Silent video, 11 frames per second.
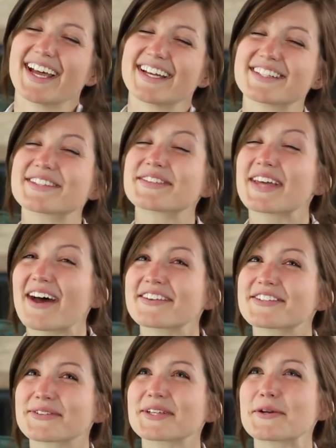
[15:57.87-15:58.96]
And so that
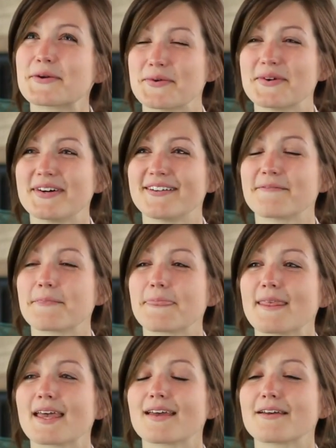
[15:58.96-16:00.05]
was really cool.
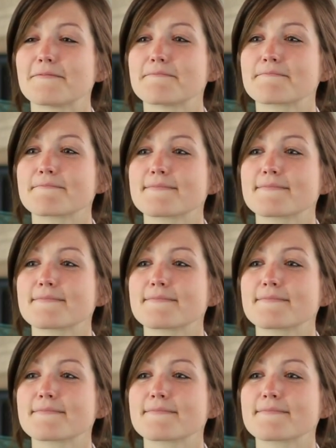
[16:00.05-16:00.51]
And